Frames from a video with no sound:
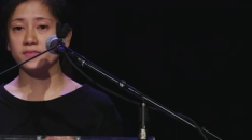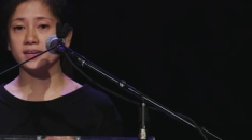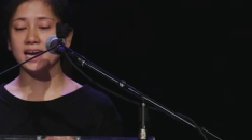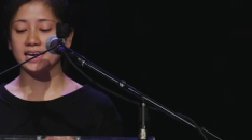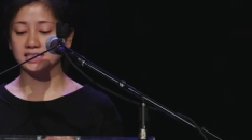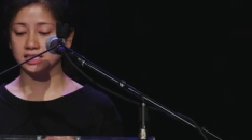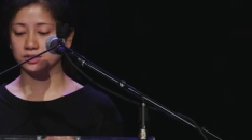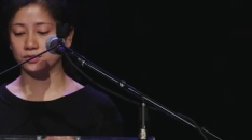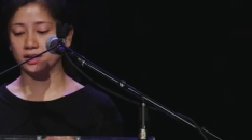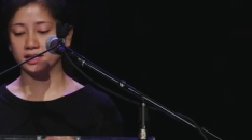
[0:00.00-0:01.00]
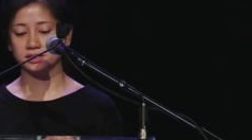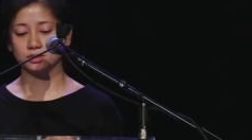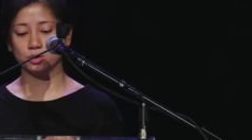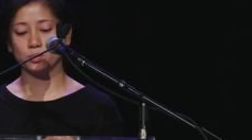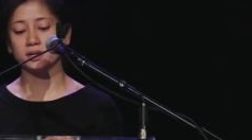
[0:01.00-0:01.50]
have any ideas for
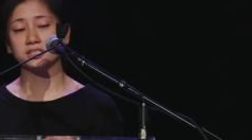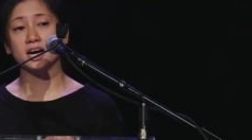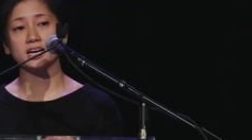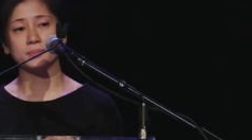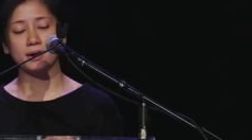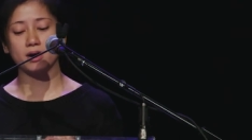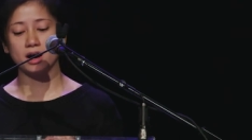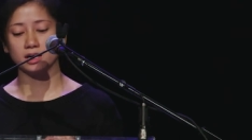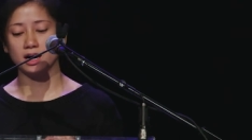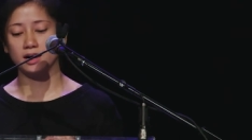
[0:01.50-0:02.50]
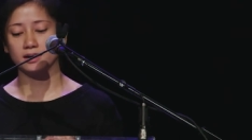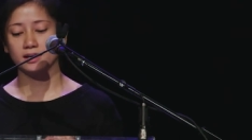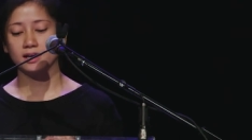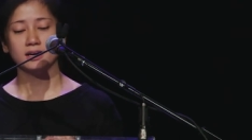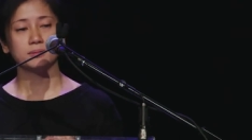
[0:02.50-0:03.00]
us or want to talk about Hong Kong,
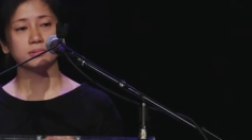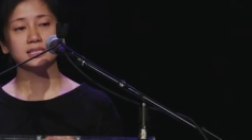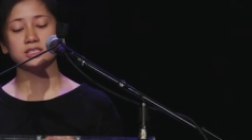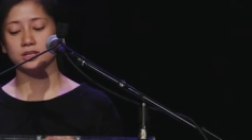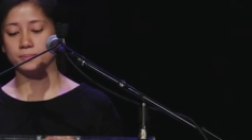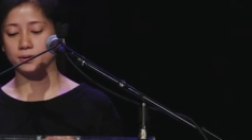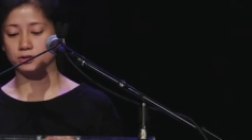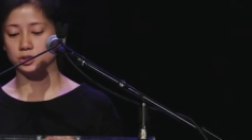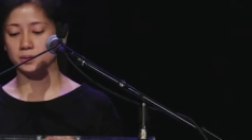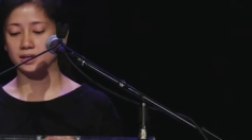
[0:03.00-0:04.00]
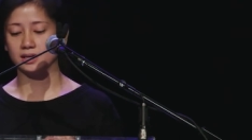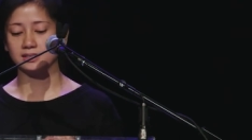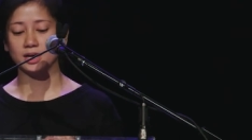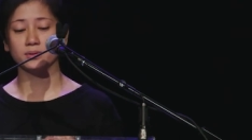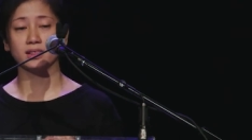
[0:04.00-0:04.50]
please do approach me,
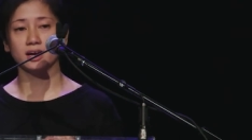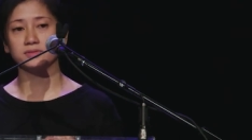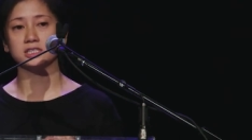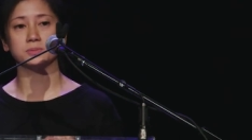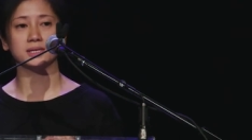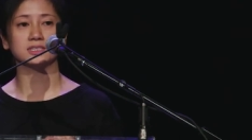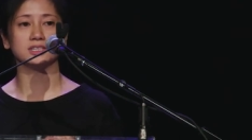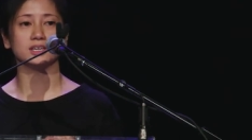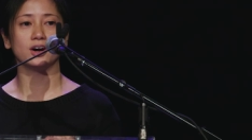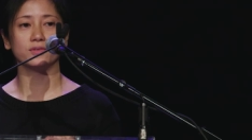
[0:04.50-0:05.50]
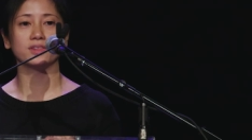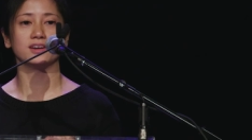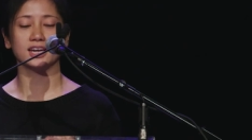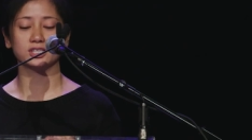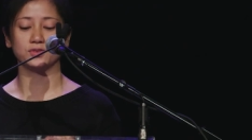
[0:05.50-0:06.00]
as I would love to speak to you over the
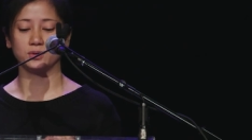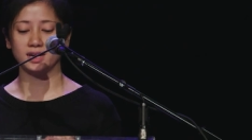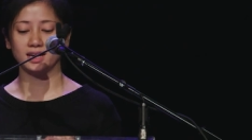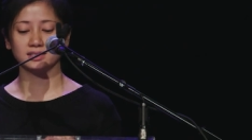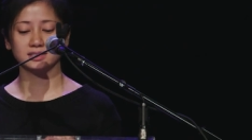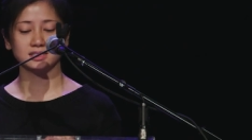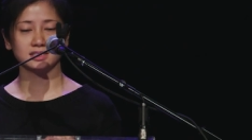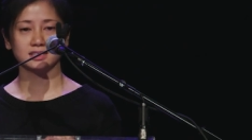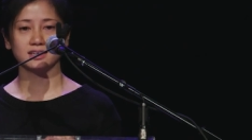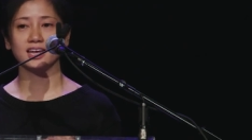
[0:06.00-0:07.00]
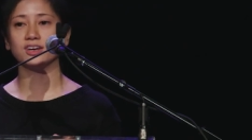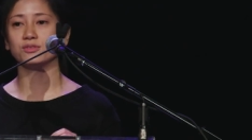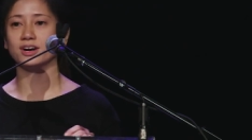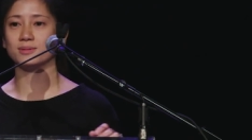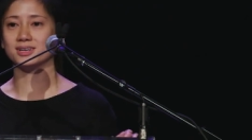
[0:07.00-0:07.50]
next few days. Thank you
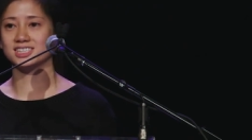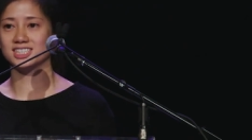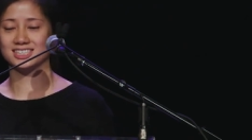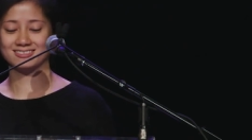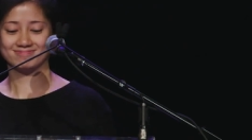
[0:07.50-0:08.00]
very much.